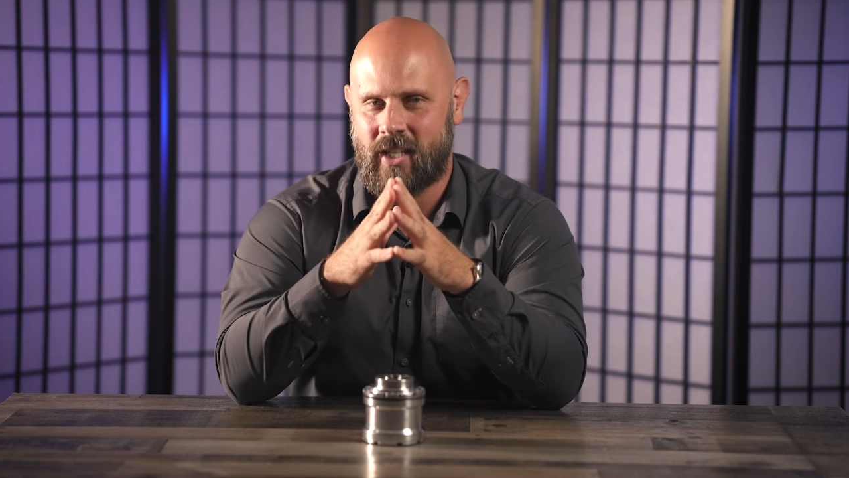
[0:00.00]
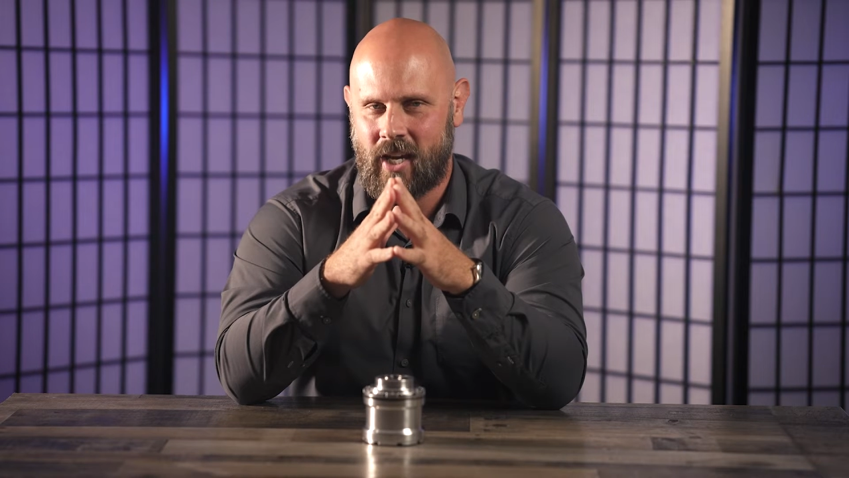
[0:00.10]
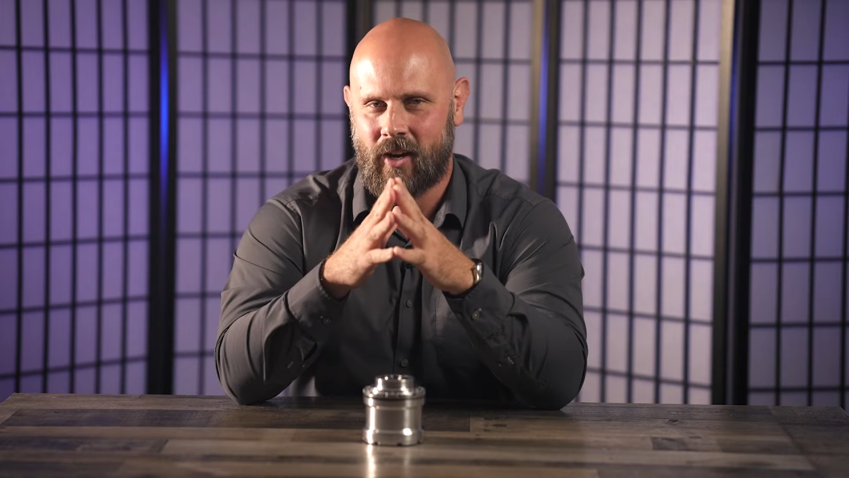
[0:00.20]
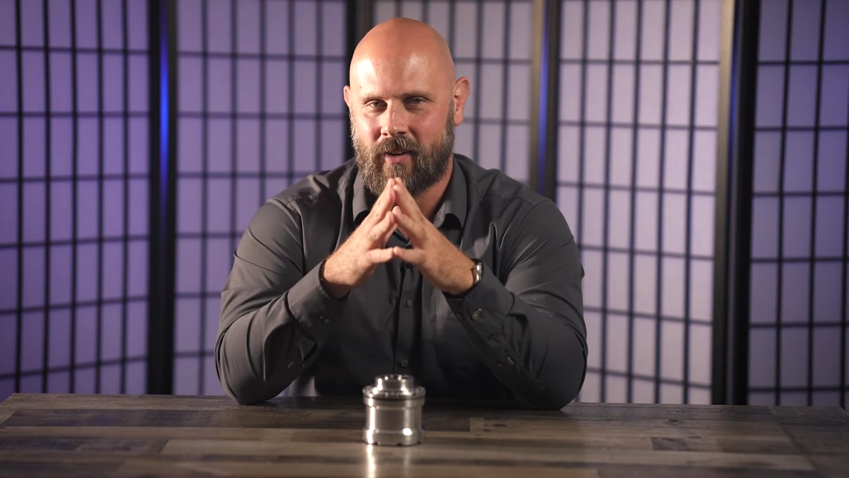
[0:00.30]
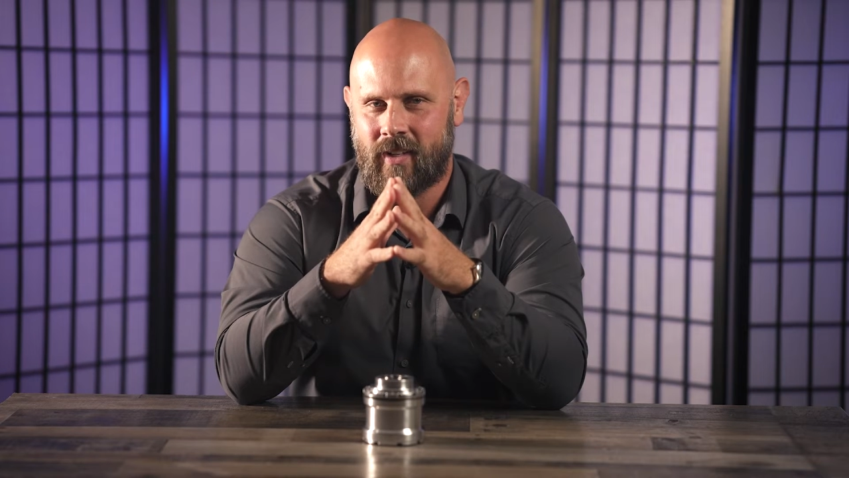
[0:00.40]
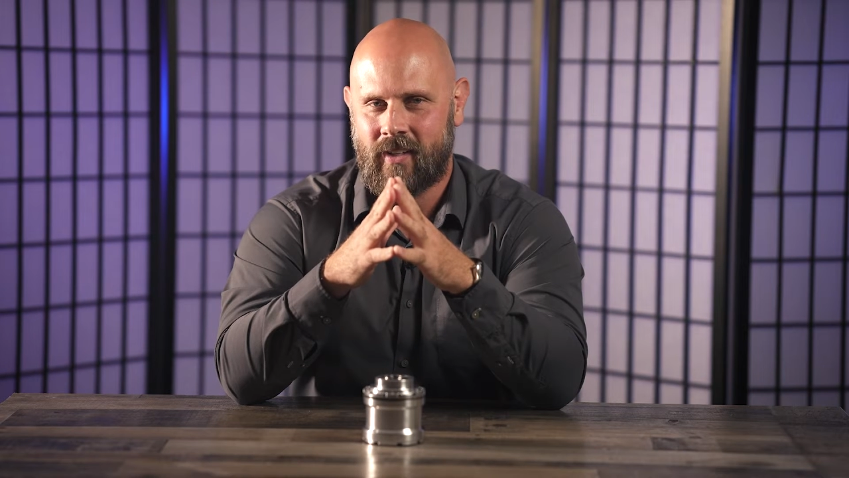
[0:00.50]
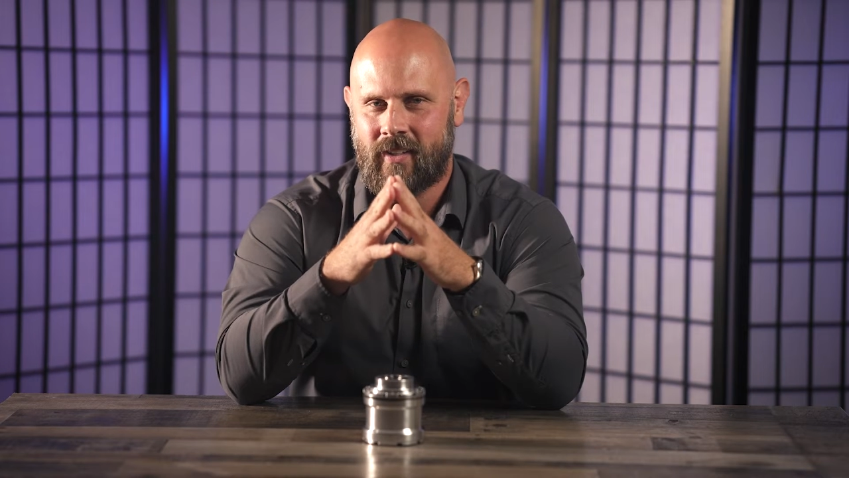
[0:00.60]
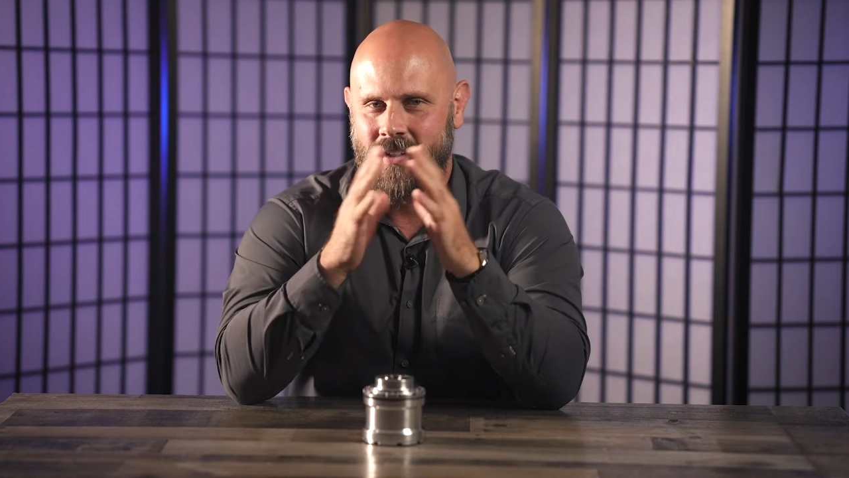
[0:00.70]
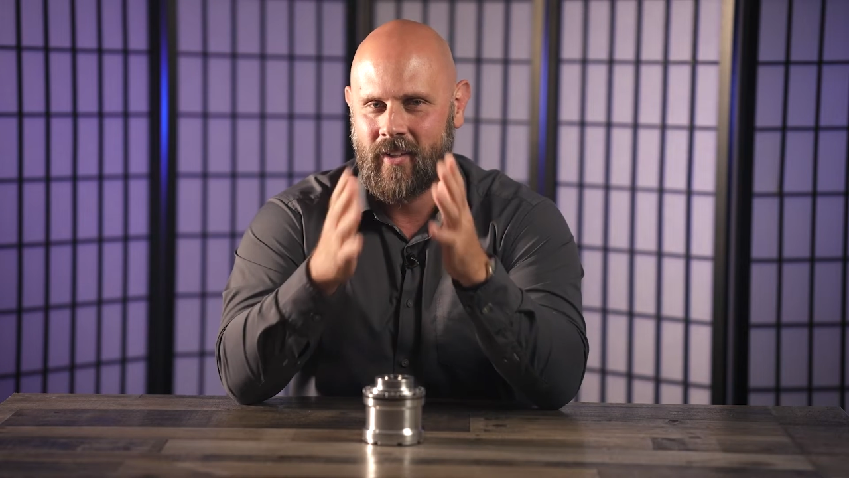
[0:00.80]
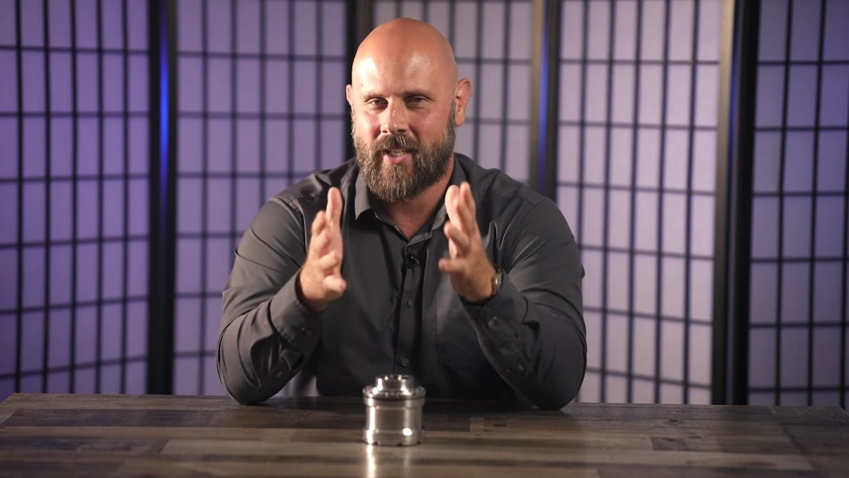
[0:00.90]
gear.
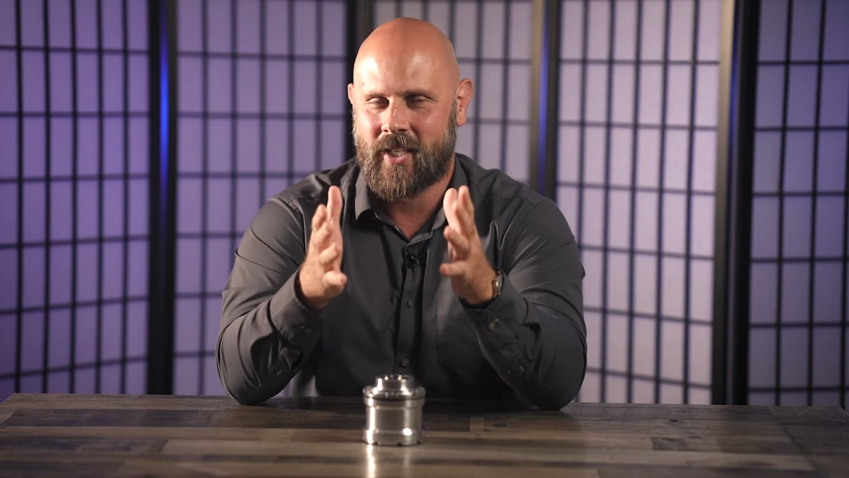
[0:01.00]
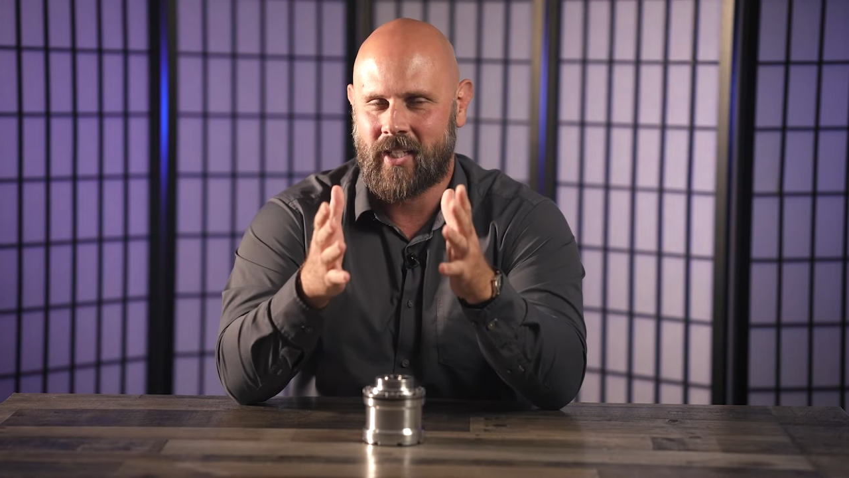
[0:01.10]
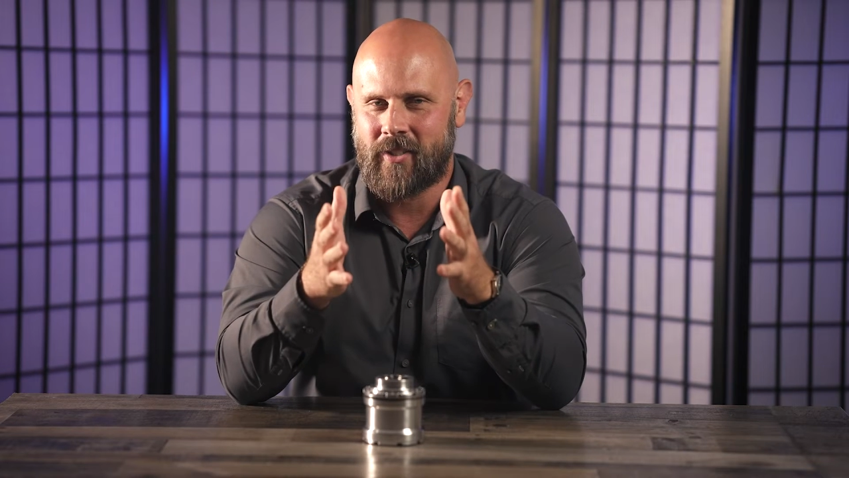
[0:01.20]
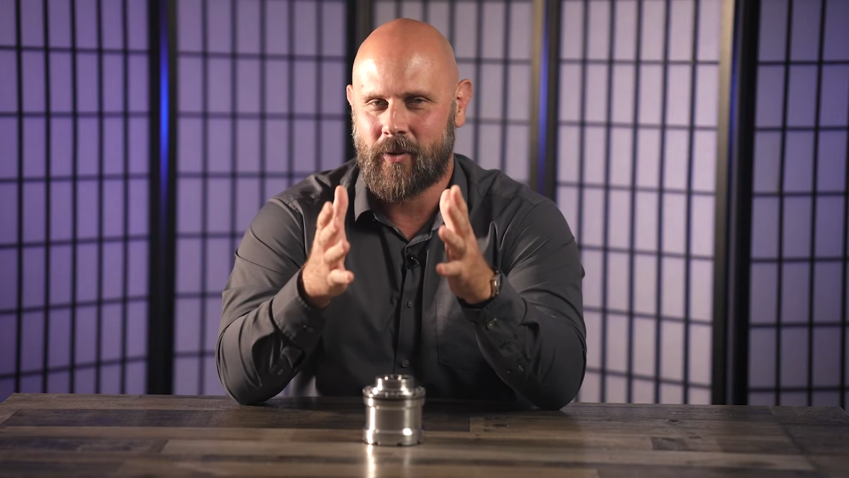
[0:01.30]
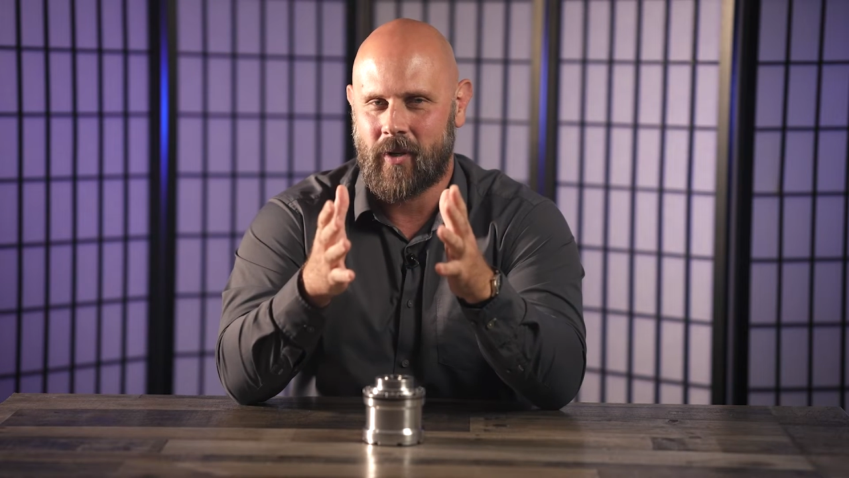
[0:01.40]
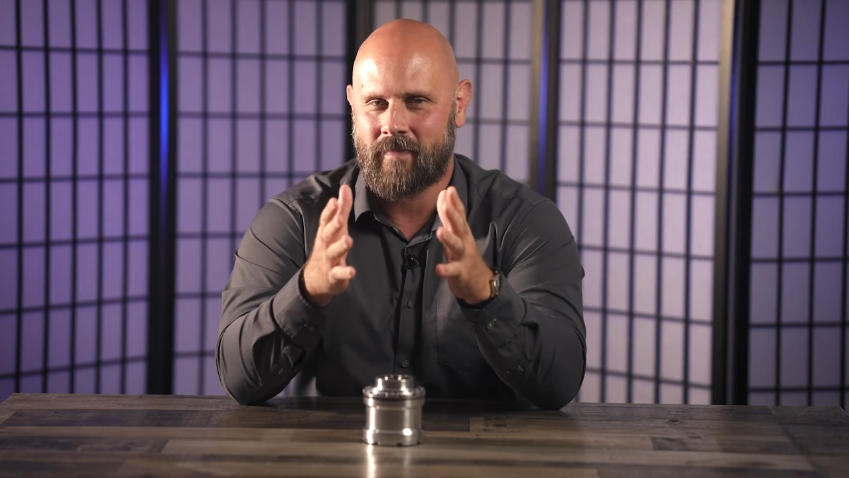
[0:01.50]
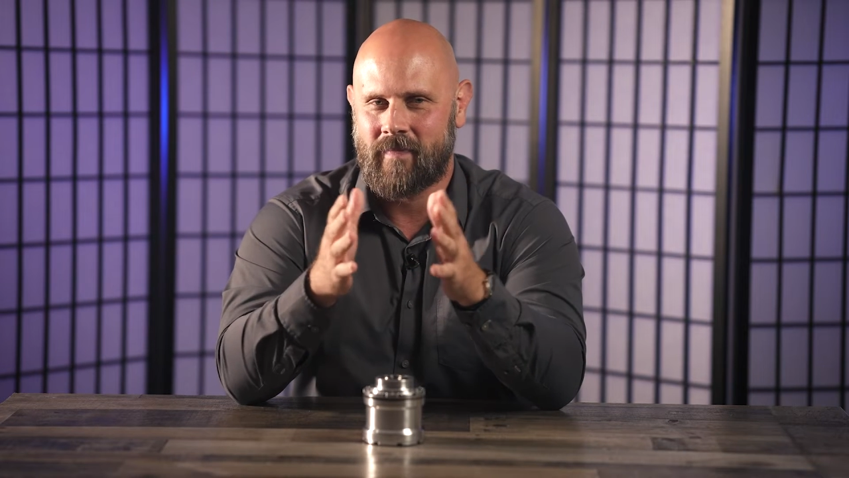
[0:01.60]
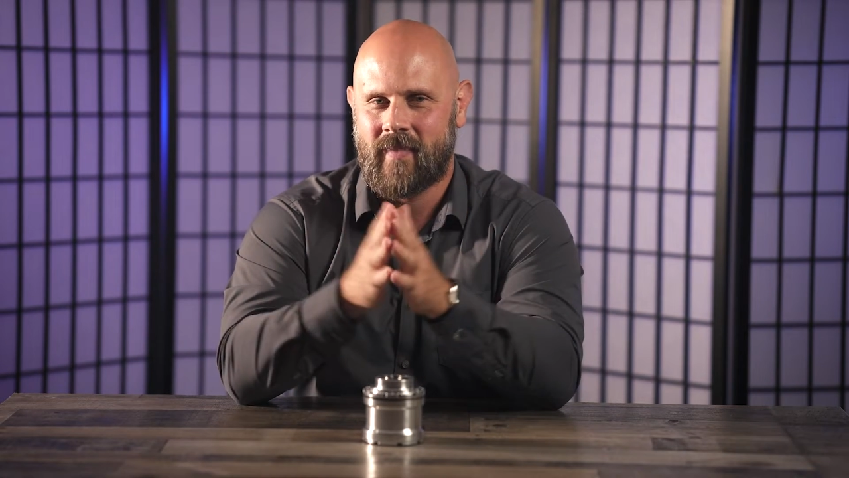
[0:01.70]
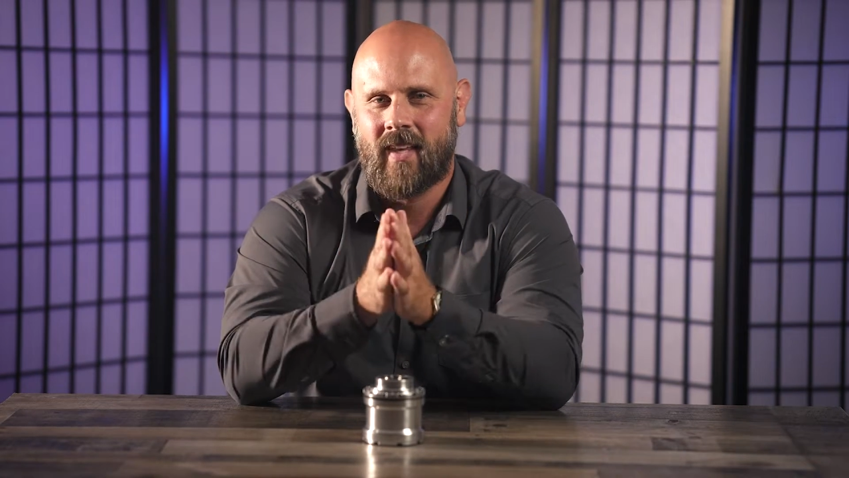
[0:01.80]
Let's get into it.